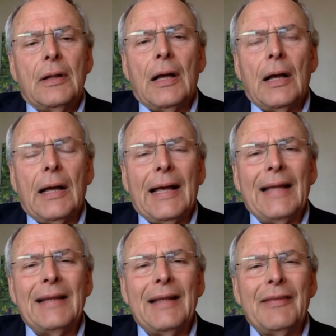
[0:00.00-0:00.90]

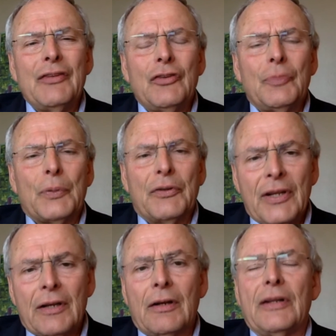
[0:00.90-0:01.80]
And this is
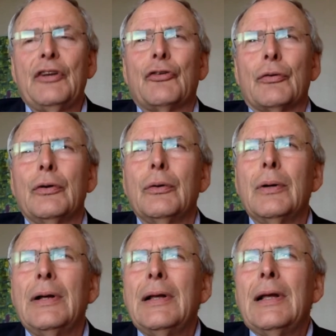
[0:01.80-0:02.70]
particularly
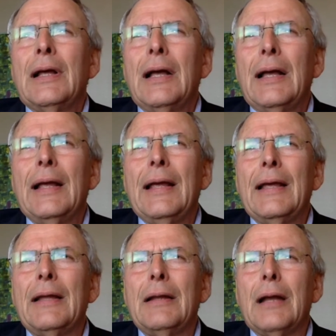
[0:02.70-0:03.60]
true
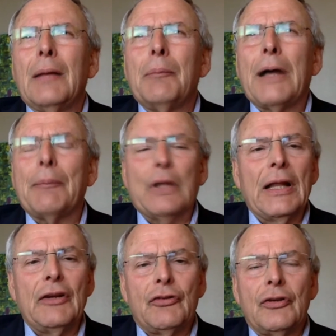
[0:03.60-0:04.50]
in
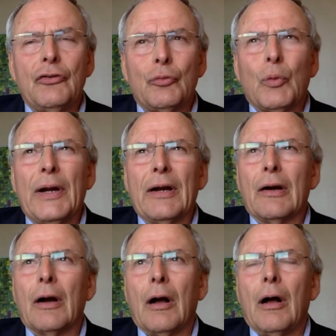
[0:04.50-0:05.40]
populations
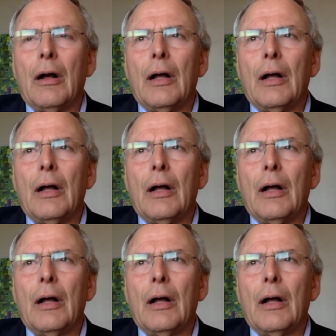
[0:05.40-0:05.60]
where